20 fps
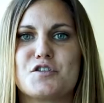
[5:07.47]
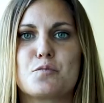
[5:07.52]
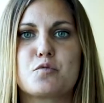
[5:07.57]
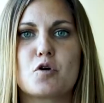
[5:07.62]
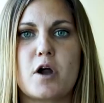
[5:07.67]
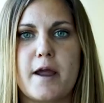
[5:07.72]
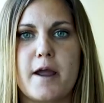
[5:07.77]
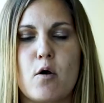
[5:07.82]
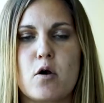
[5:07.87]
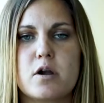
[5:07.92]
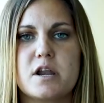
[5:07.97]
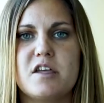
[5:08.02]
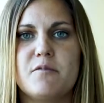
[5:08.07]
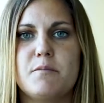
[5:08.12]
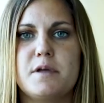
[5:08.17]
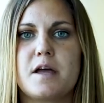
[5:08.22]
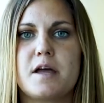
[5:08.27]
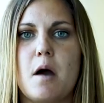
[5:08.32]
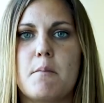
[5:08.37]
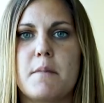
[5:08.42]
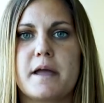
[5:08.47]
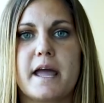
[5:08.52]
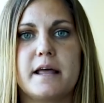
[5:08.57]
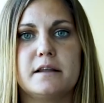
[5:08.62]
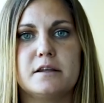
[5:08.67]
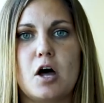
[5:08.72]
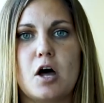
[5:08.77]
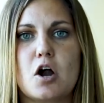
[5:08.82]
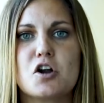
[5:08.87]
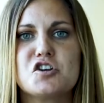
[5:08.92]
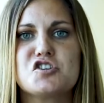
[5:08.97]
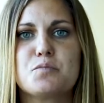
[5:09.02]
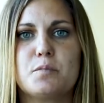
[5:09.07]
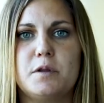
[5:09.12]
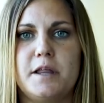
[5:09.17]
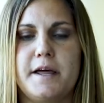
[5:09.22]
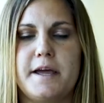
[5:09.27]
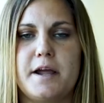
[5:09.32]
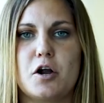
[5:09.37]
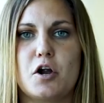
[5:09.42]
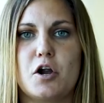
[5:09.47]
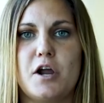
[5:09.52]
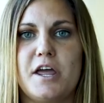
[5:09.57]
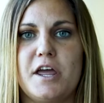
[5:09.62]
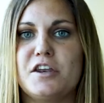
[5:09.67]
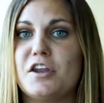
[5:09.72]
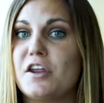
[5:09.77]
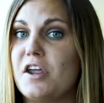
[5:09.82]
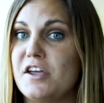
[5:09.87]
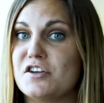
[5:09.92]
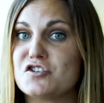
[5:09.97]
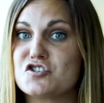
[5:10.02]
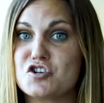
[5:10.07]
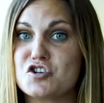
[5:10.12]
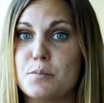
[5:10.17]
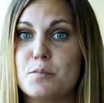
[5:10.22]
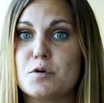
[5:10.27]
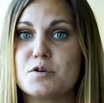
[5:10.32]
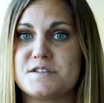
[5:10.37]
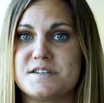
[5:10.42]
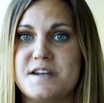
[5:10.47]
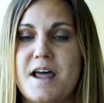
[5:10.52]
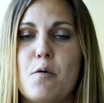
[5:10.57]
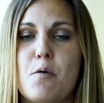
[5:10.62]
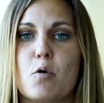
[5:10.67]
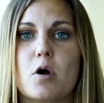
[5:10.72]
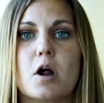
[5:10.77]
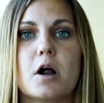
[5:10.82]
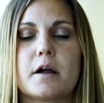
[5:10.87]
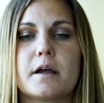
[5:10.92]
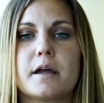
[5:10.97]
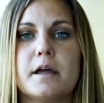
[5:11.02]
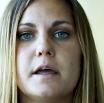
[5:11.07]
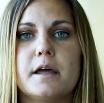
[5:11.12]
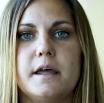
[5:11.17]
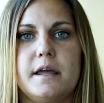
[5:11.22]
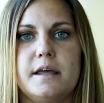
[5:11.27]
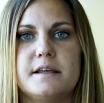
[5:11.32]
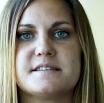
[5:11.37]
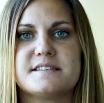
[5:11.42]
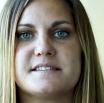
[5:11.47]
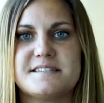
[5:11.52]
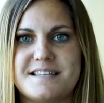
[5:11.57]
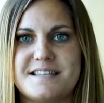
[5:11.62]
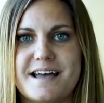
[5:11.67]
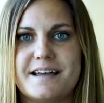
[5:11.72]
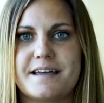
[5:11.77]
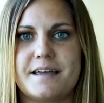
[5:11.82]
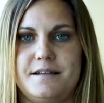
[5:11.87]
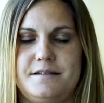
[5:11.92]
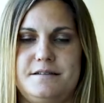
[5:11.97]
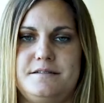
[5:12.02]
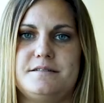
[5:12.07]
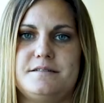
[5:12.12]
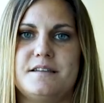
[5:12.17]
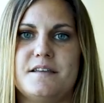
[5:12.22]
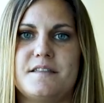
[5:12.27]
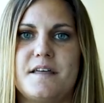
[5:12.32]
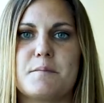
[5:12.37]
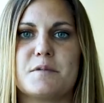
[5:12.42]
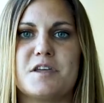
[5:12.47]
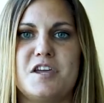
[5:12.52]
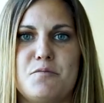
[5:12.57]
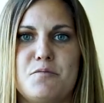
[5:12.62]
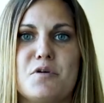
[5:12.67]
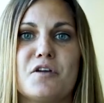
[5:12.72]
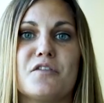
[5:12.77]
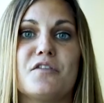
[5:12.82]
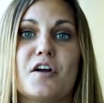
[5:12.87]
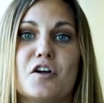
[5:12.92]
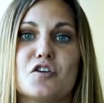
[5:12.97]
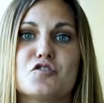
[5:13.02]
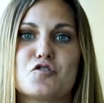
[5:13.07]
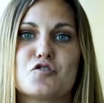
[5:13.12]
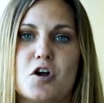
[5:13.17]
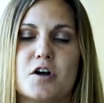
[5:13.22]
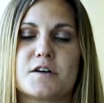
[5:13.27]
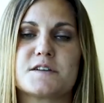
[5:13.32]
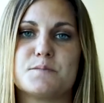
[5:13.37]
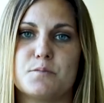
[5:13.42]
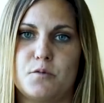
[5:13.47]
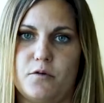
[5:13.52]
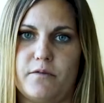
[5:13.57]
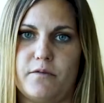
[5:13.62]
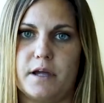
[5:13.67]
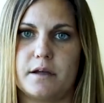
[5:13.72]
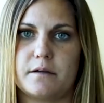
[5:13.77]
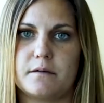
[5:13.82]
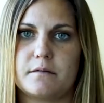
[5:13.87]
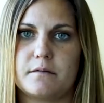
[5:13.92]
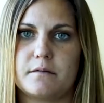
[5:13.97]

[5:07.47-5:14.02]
the priority of becoming a large player in a shipper's network is second to them keeping their trucks moving.